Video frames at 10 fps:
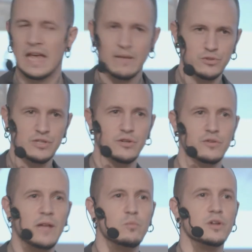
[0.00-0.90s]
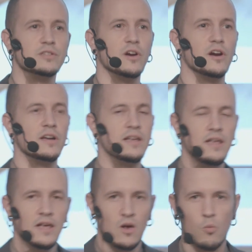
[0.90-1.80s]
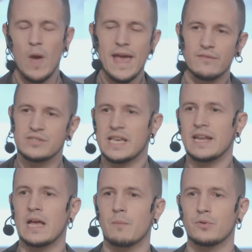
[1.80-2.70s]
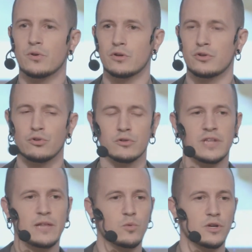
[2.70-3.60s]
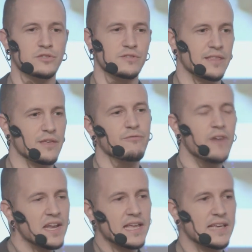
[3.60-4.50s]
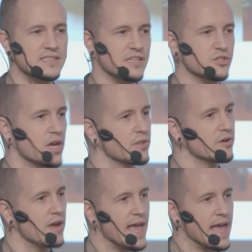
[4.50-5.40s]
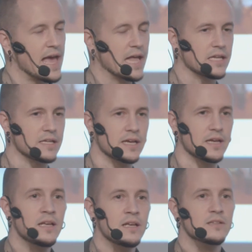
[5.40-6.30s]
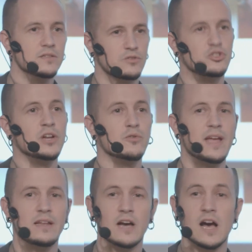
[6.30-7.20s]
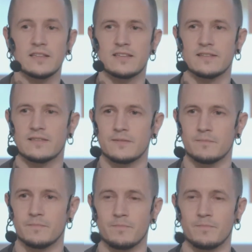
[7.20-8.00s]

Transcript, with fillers: Adversarial networks are a way of setting up your neural networks so that they fight against each other and generate content.